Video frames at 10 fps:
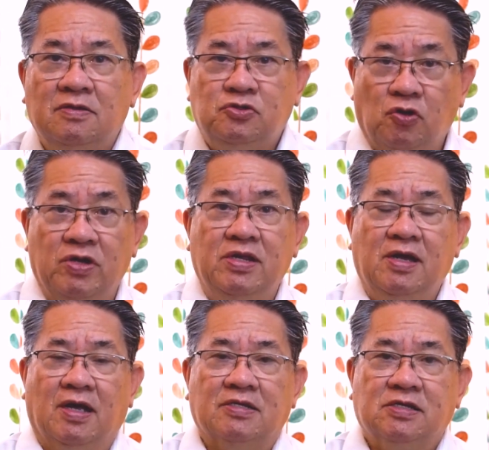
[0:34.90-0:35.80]

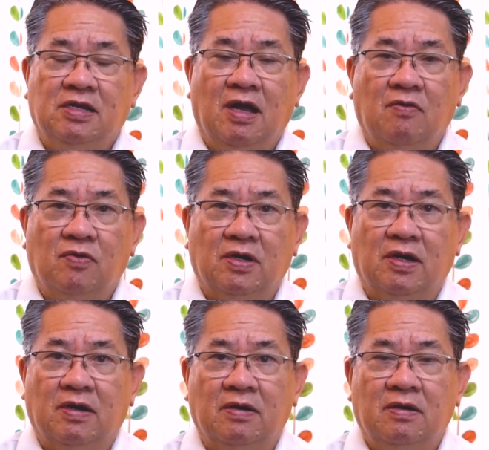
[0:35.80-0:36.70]
joining us in
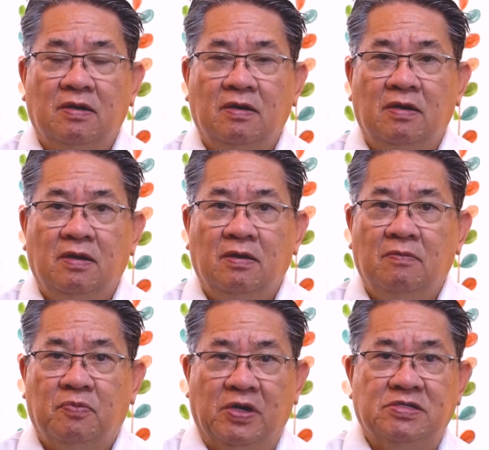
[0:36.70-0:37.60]
our
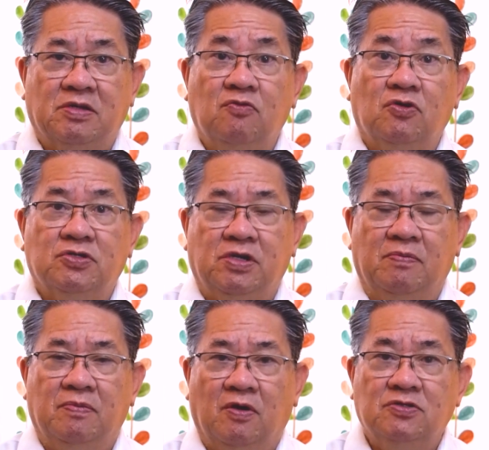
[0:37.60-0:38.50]
praise and
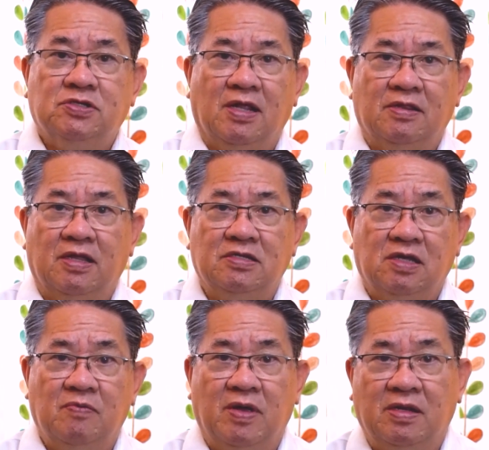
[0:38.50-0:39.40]
worship on Sundays,
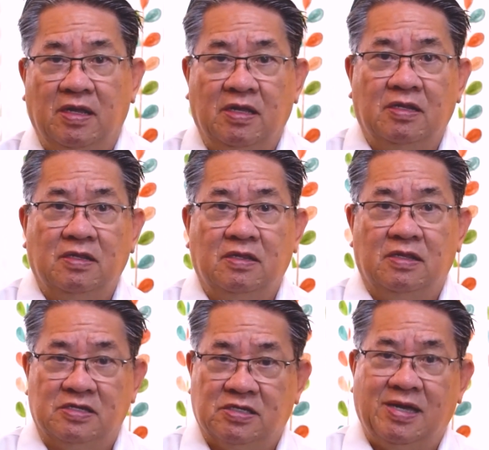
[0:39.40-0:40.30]
even in
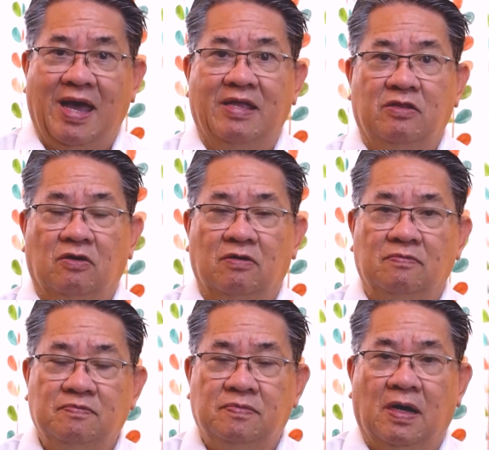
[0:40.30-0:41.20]
this kind
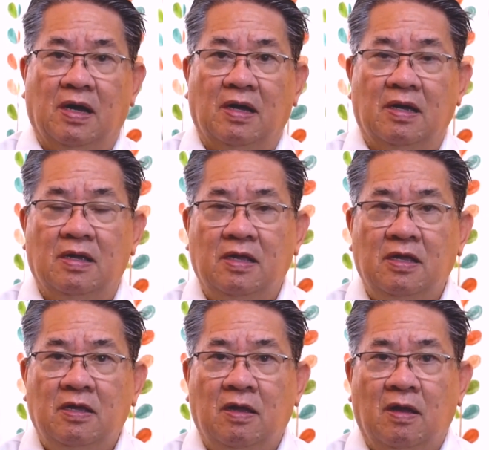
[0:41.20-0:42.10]
of uh,
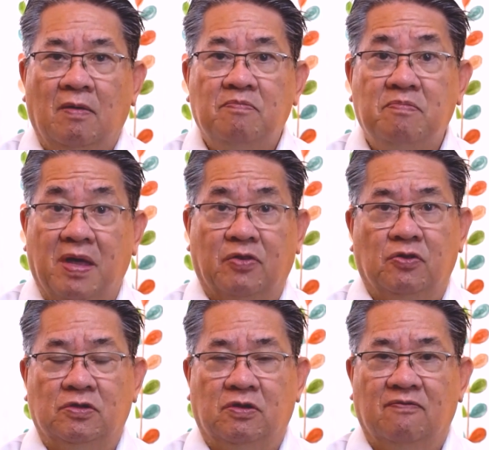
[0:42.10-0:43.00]

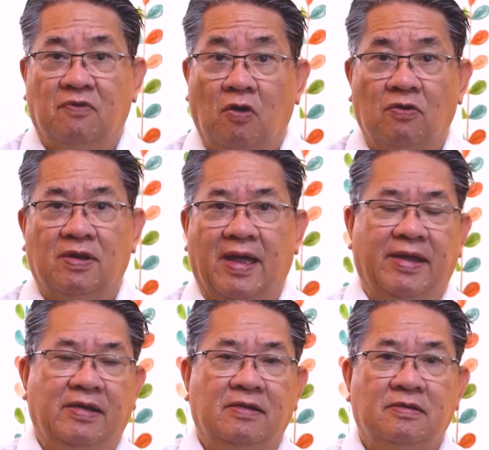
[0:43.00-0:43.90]
method of
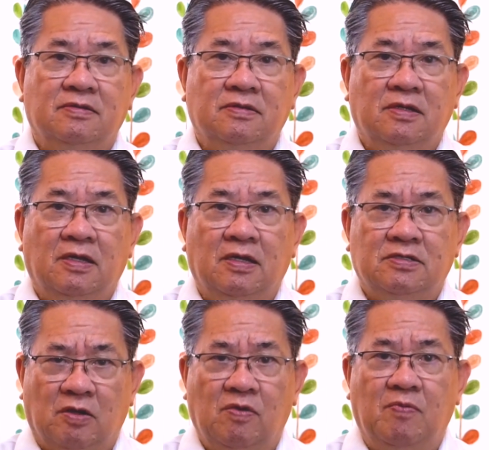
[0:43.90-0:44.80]
online.
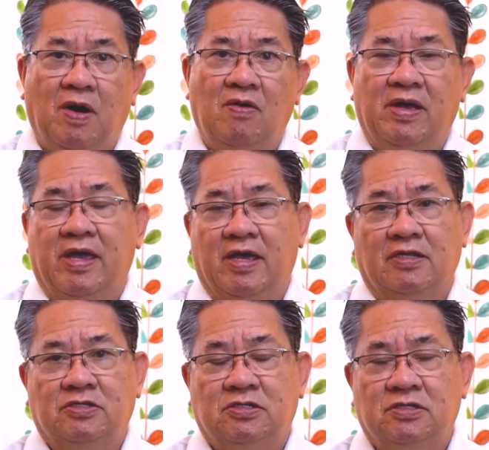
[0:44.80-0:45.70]
Shall we bow our
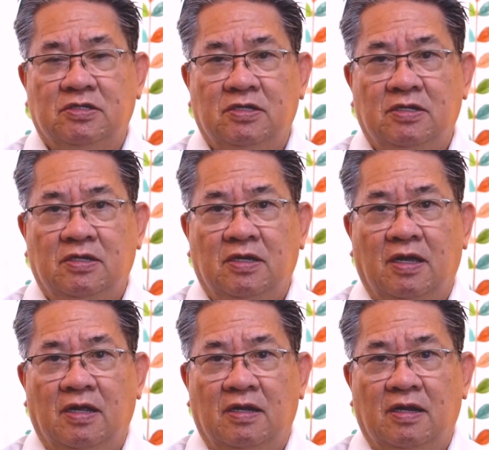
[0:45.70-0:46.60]
heads
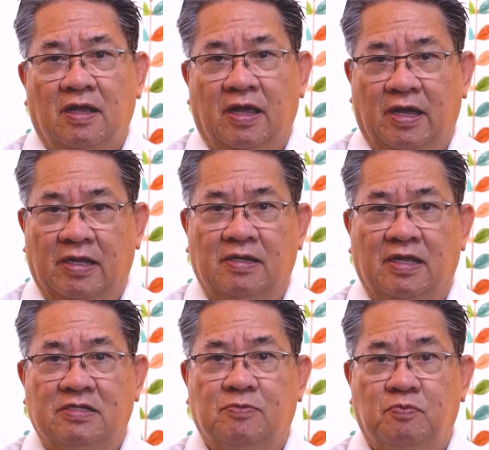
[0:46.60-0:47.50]
and
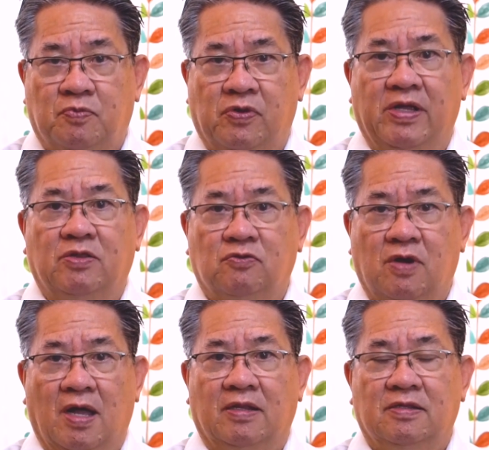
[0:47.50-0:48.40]
let's pray to
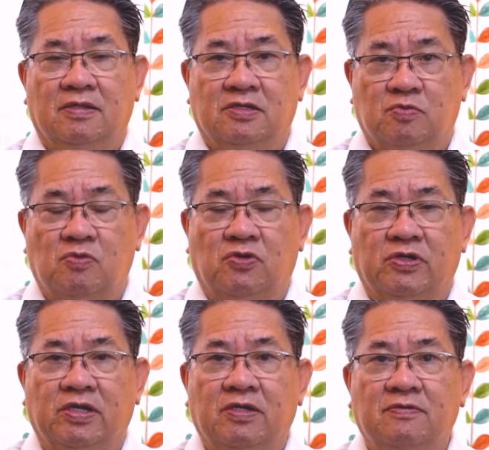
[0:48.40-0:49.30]
God this
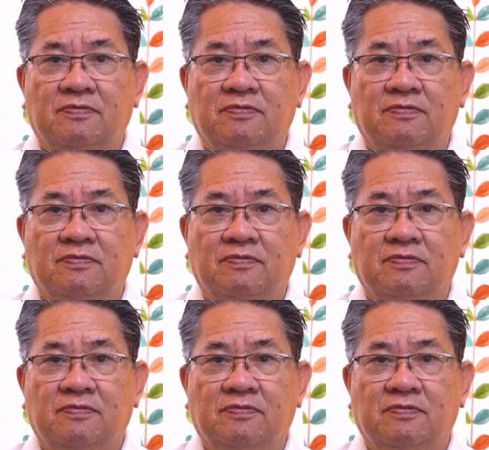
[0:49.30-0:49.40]
morning.